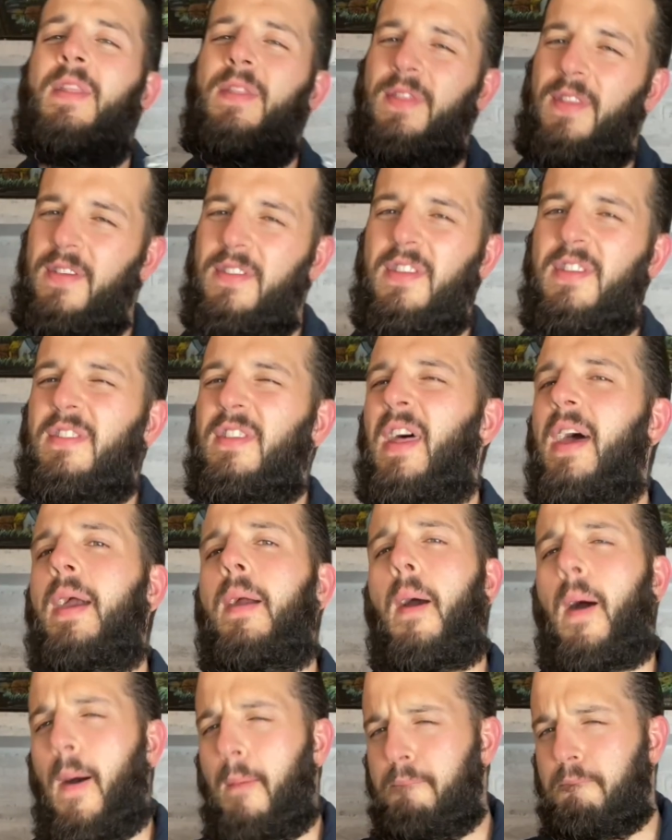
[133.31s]
This is
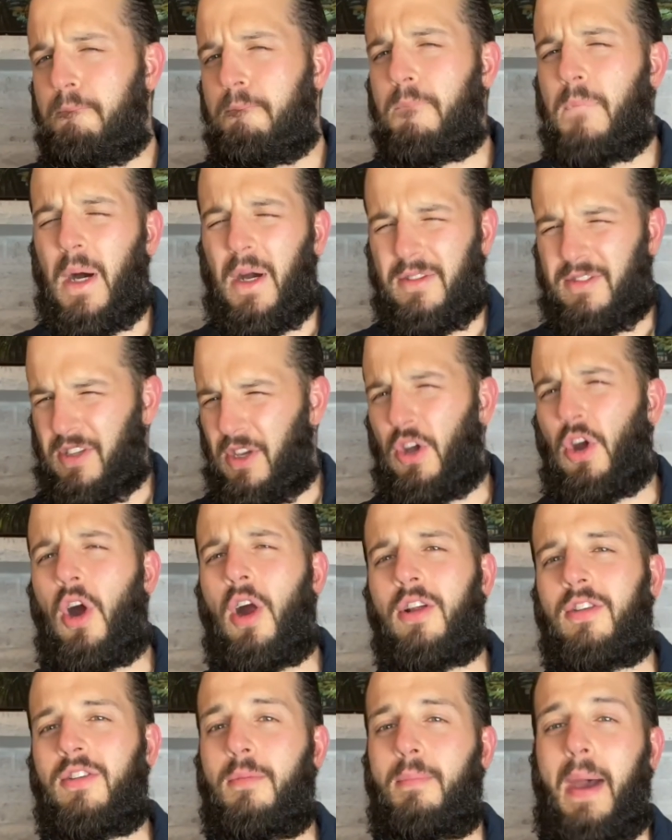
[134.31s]
like a, a
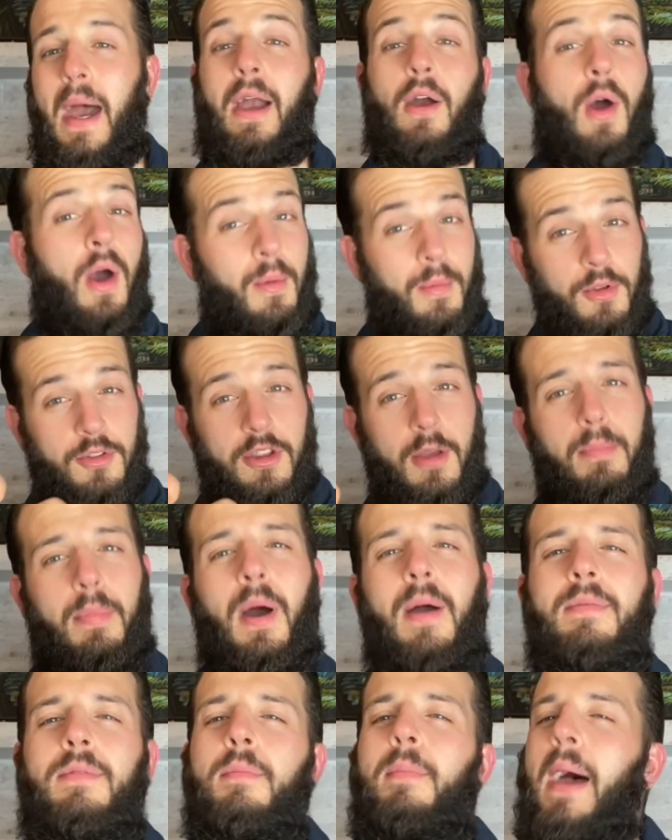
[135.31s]
cigar tobacco. I almost said
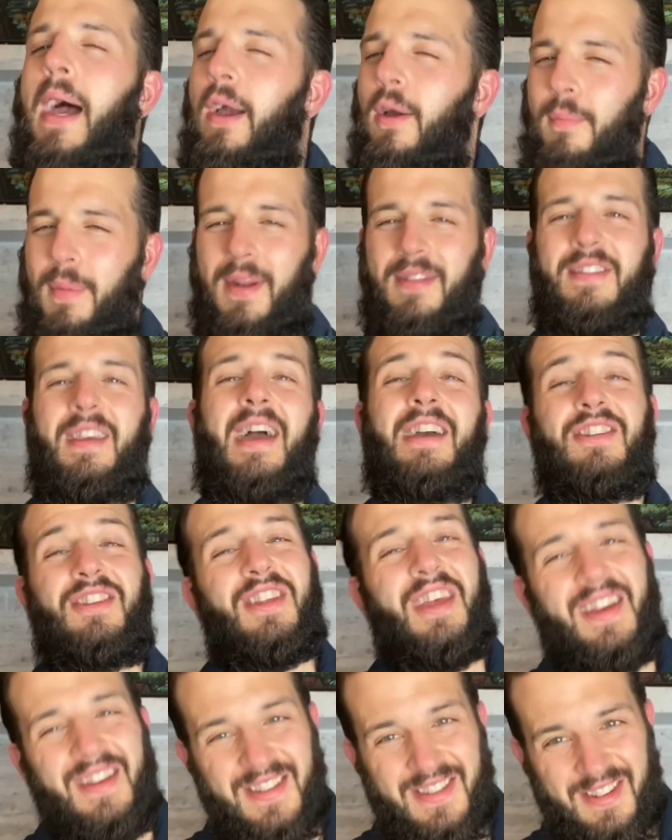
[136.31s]
pipe tobacco, but it's actually
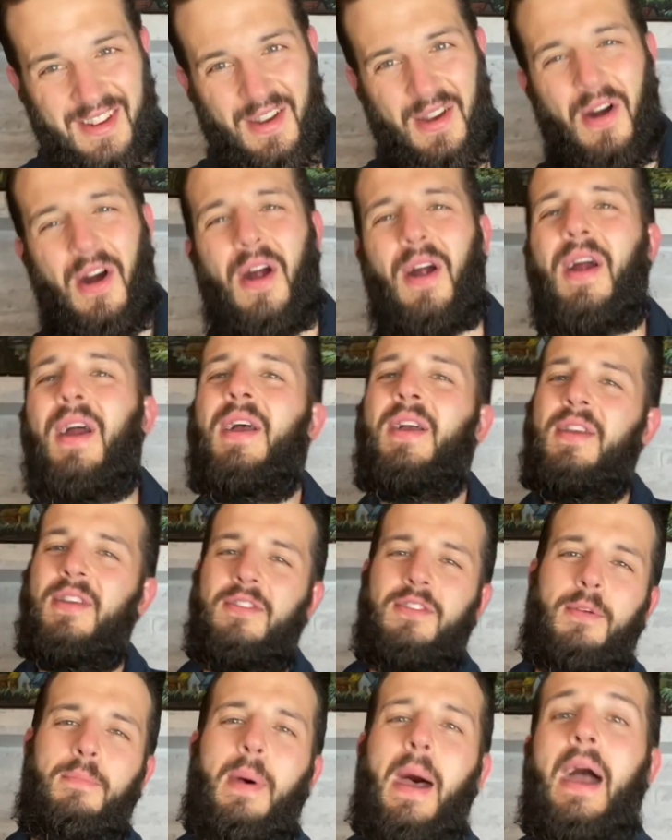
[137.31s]
like a cigar
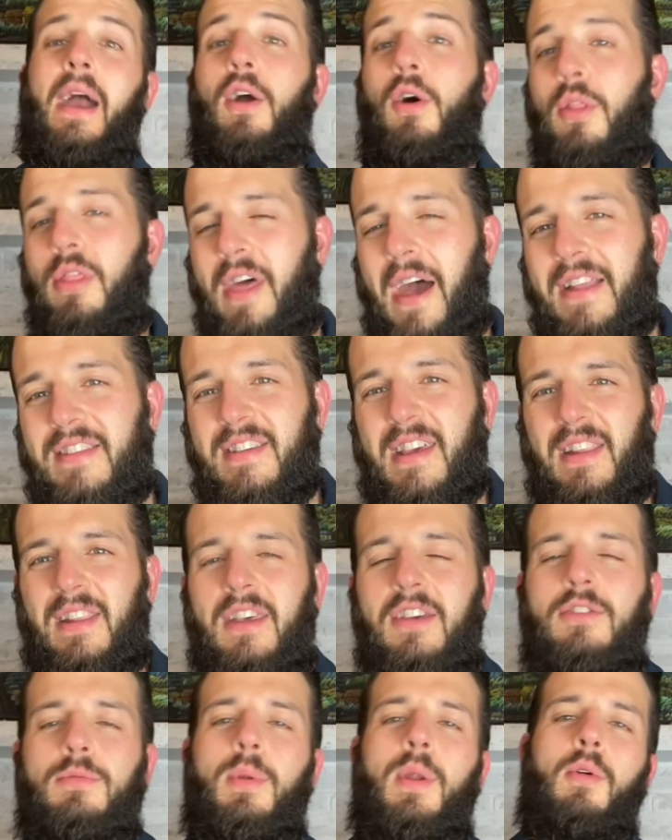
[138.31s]
tobacco. That's at
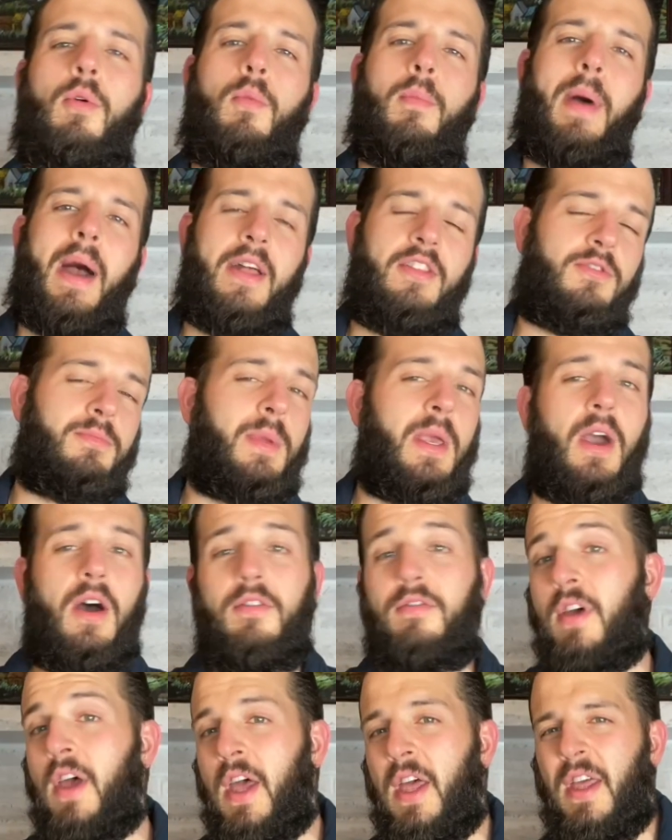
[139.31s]
least what it reminds me
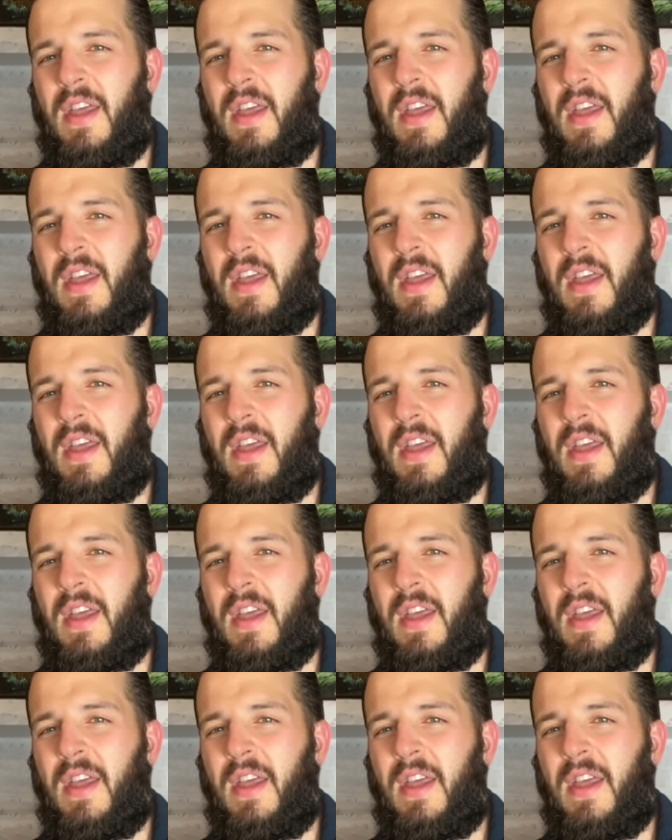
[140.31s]
of.